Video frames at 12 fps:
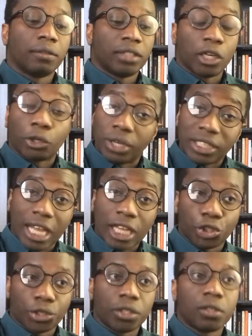They create
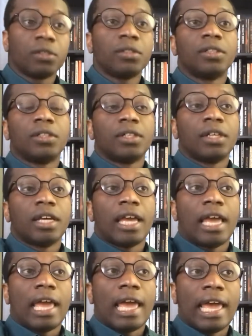that journal,
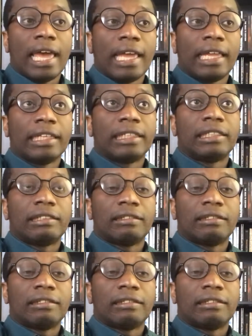and